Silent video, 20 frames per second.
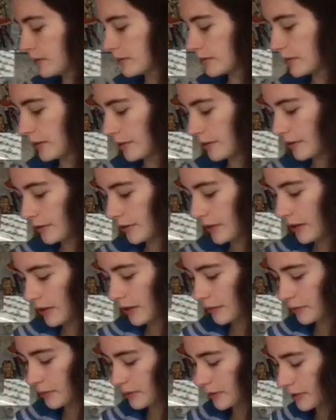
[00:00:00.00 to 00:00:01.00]
So
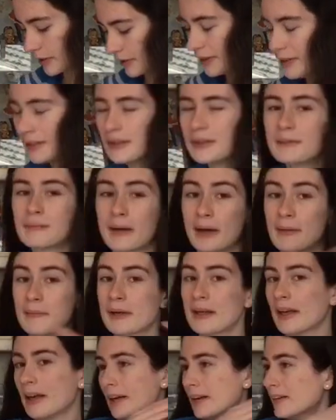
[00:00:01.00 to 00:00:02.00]
I'm just going to plait
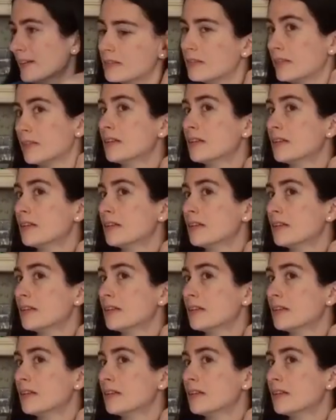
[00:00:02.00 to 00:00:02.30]
my hair.